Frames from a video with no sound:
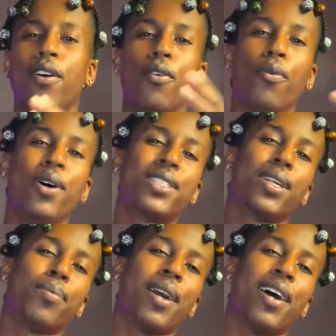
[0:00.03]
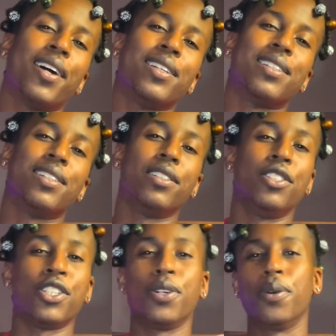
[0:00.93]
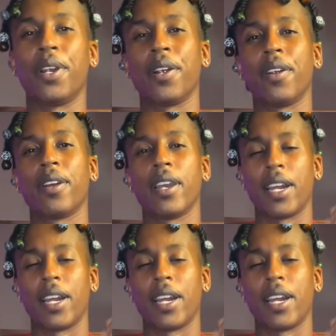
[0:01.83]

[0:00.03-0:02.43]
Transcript: What's up, guys? Jahoot here,